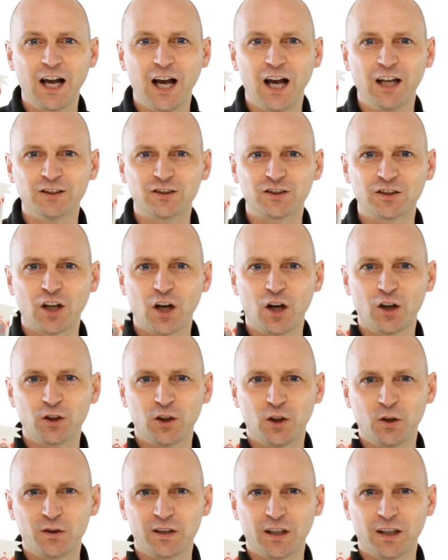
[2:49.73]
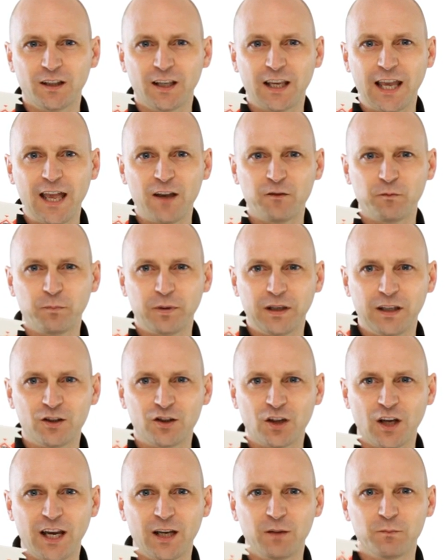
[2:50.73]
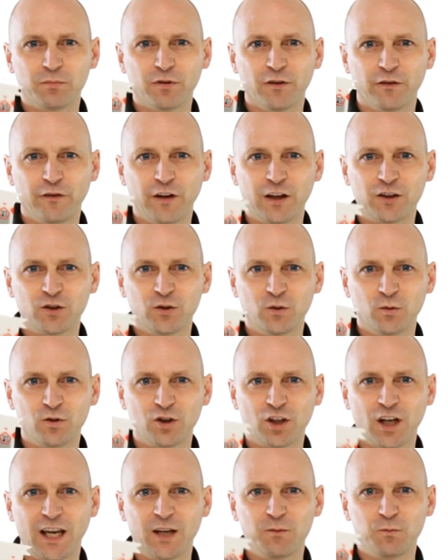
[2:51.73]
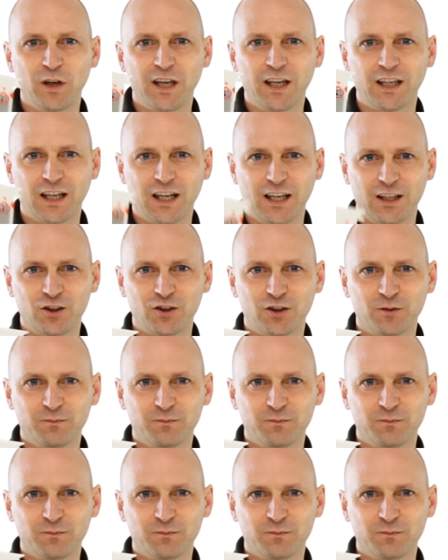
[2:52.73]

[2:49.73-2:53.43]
and start using the FB Chain Professional Chain Wear Gauge.